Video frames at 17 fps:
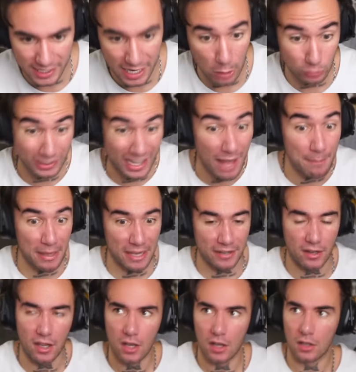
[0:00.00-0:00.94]
Now,
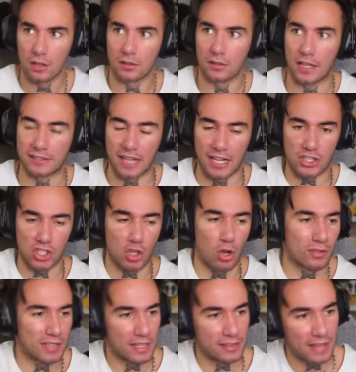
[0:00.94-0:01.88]
Lemon, like that
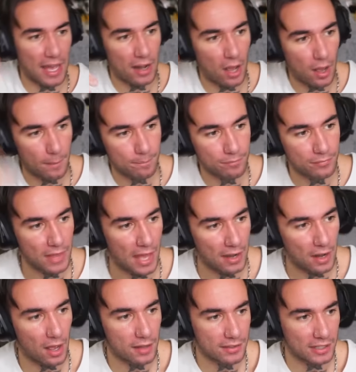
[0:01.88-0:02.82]
song that that um that
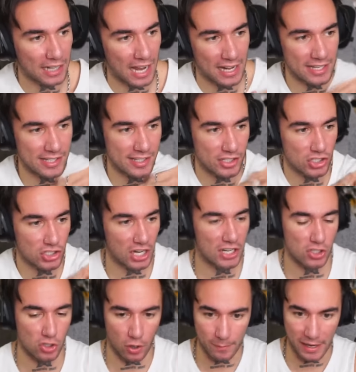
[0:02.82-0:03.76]
uh the guy that sings
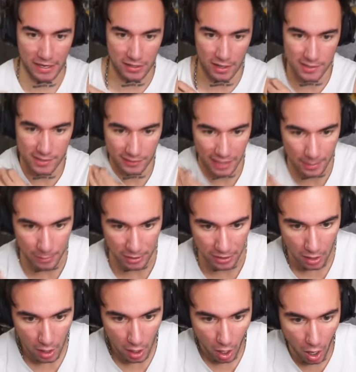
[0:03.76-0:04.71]
Chainsaw Man does, Lemon.